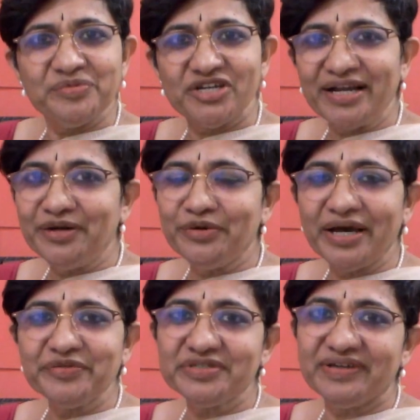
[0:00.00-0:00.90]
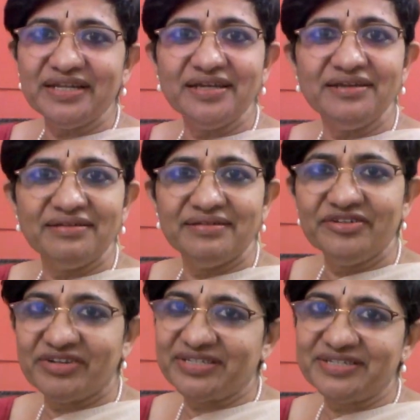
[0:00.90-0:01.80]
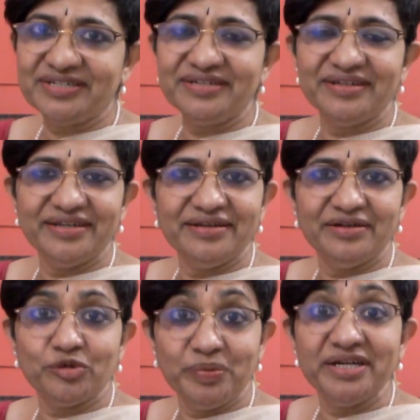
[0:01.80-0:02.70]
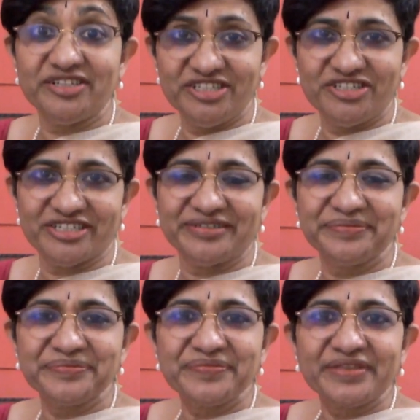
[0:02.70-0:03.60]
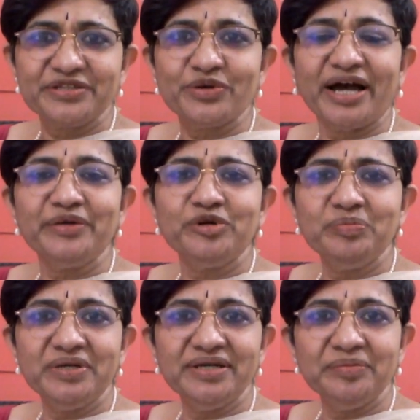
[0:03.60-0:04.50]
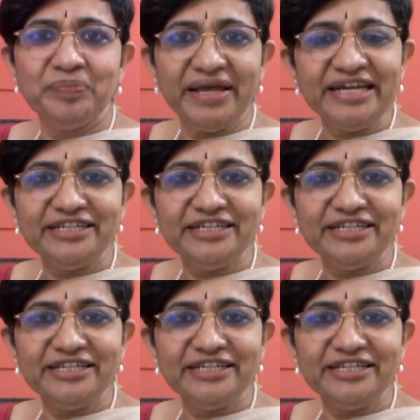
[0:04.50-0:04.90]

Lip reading: childhood I was very interested to be a teacher. So I would be playing